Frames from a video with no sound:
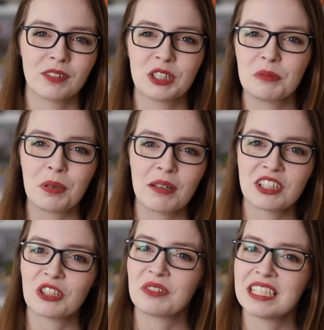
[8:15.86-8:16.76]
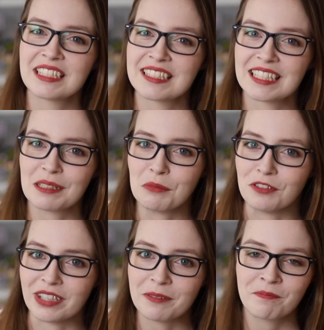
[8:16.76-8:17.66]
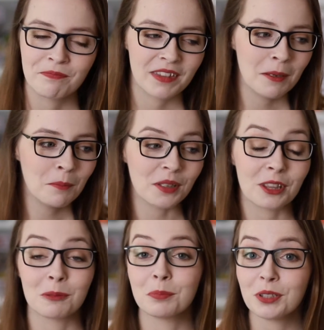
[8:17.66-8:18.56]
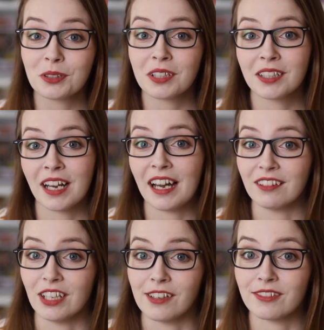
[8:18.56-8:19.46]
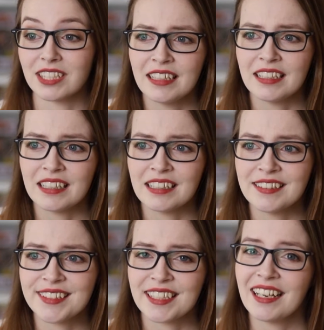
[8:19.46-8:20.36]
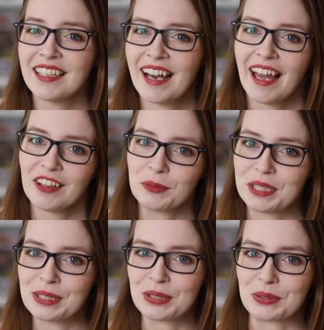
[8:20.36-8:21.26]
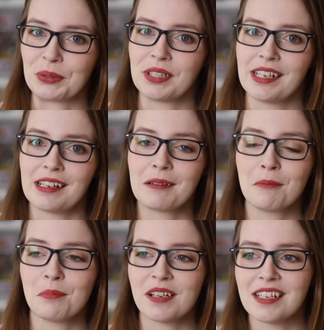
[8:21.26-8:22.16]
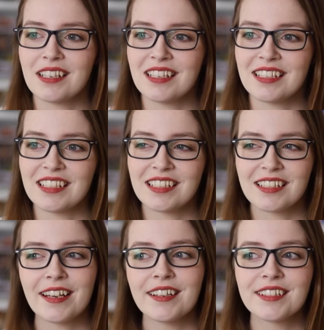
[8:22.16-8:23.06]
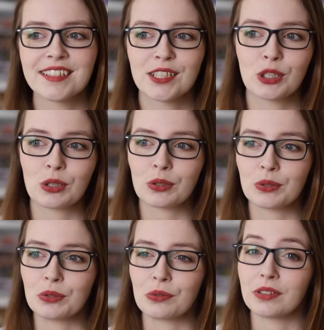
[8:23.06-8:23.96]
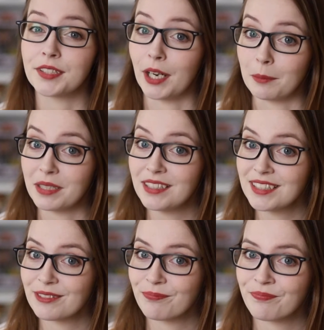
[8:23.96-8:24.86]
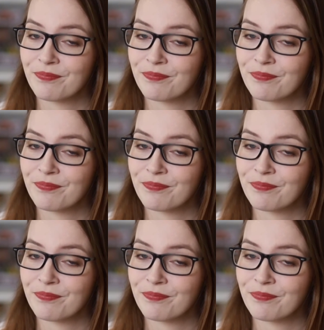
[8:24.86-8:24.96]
you probably don't need to see the movie, but the book I loved. It is not a Halloween story, but it does include zombies,